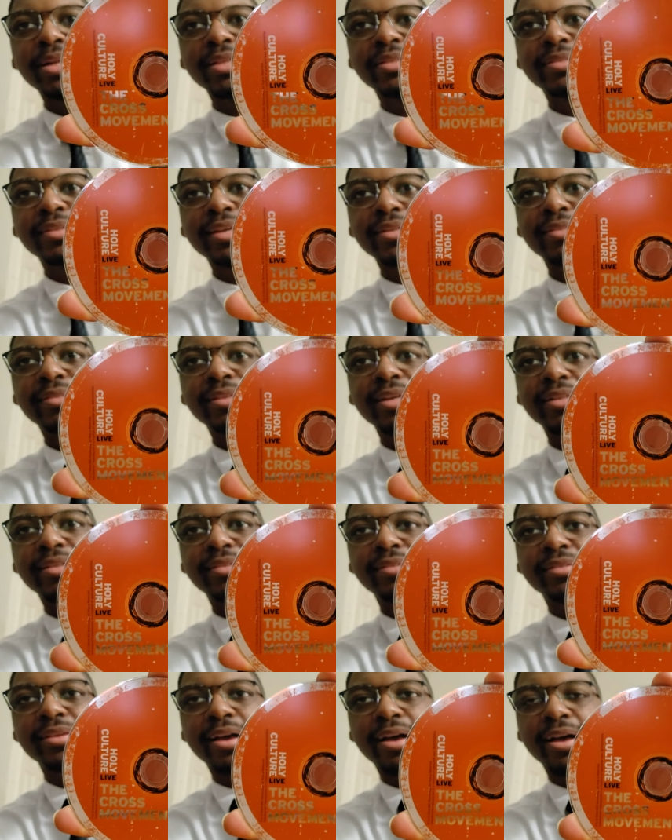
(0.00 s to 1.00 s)
but it's it's
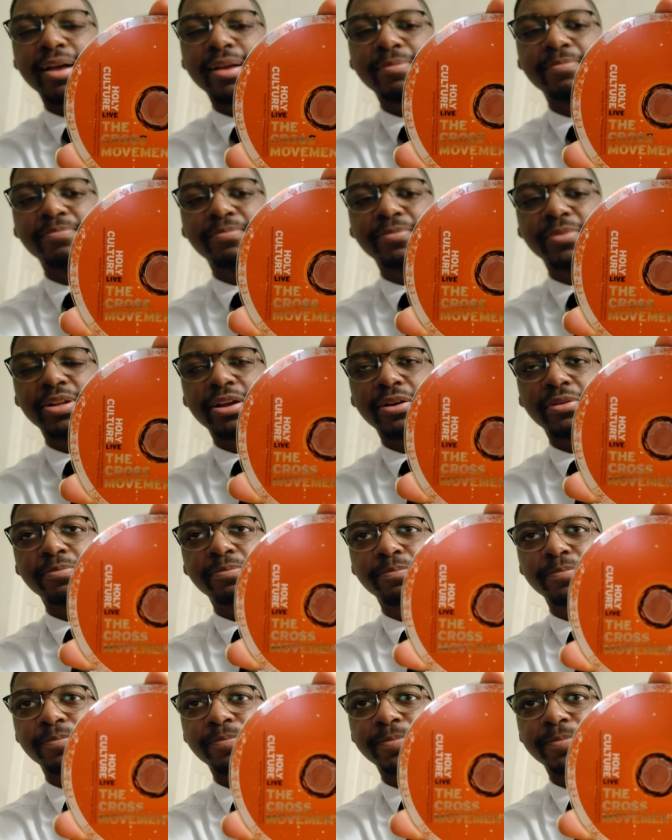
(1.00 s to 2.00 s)
it's um, you
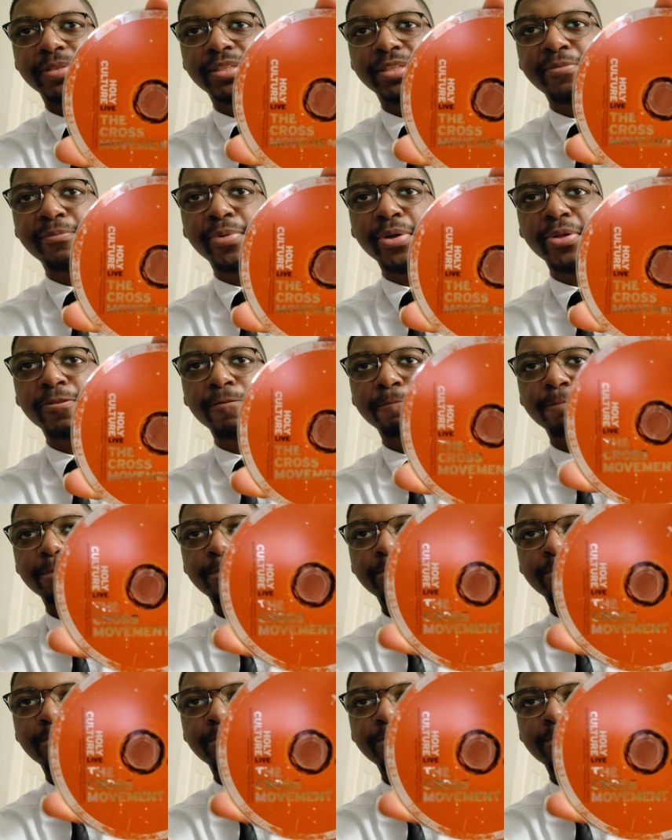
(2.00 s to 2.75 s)
know simple,